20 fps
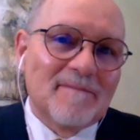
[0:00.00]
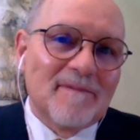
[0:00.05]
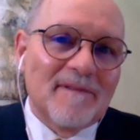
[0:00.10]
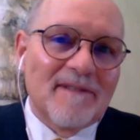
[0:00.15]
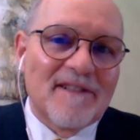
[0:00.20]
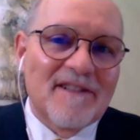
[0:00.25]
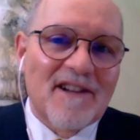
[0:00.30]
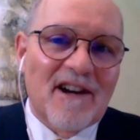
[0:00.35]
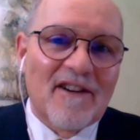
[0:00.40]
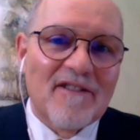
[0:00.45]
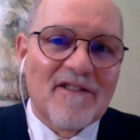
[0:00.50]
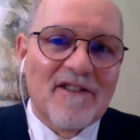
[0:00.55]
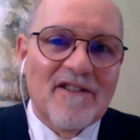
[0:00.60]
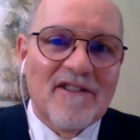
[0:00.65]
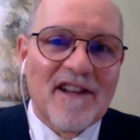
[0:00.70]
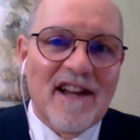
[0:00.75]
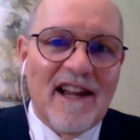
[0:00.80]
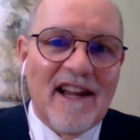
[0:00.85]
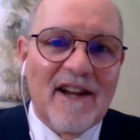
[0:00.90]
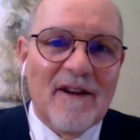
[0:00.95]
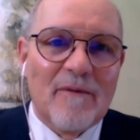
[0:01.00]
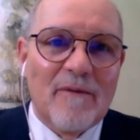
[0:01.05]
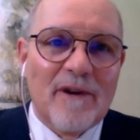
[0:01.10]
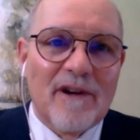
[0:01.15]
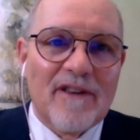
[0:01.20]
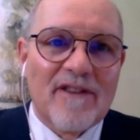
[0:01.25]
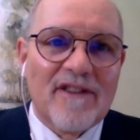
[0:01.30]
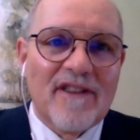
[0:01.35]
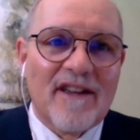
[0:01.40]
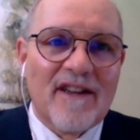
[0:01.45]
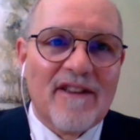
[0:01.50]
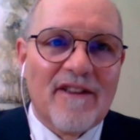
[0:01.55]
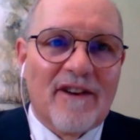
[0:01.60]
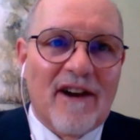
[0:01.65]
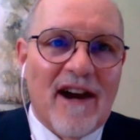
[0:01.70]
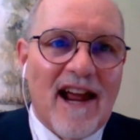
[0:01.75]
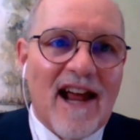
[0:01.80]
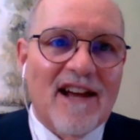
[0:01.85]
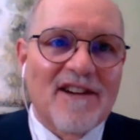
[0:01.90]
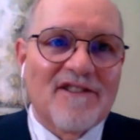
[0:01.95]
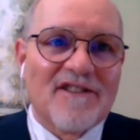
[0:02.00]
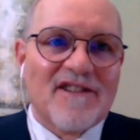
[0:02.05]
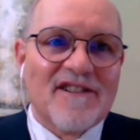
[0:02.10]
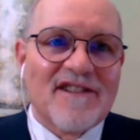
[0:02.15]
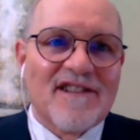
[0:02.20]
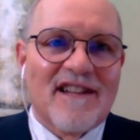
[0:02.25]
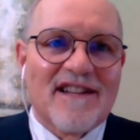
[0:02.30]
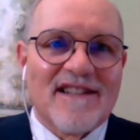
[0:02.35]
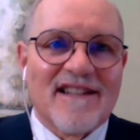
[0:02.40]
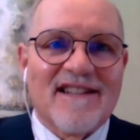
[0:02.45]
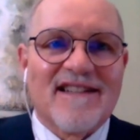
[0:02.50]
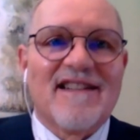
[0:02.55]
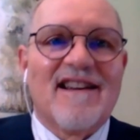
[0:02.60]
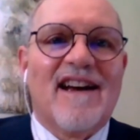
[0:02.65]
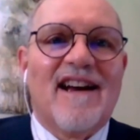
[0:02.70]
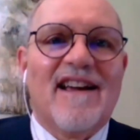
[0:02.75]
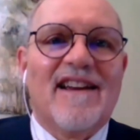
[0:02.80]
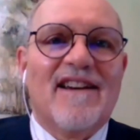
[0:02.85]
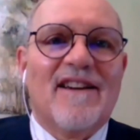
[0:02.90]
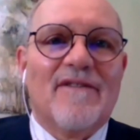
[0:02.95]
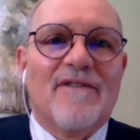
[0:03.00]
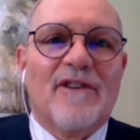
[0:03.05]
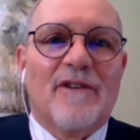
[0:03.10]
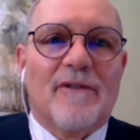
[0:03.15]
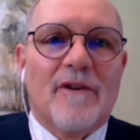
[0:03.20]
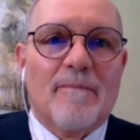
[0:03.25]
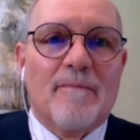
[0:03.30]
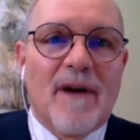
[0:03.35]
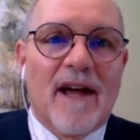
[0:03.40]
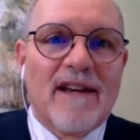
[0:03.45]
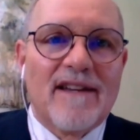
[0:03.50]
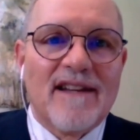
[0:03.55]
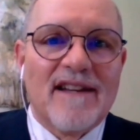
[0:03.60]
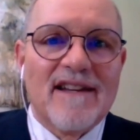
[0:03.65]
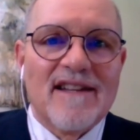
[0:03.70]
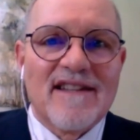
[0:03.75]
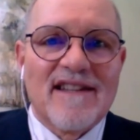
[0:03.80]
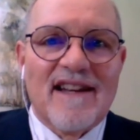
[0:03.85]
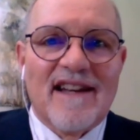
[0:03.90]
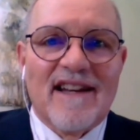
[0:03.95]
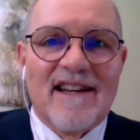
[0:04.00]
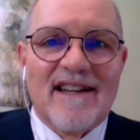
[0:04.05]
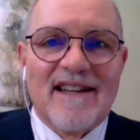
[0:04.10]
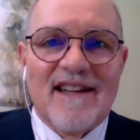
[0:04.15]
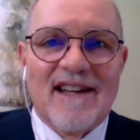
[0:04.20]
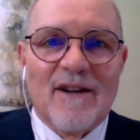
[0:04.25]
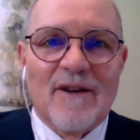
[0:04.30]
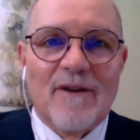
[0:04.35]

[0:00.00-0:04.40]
start their day with their ashes as a sign of their repentance and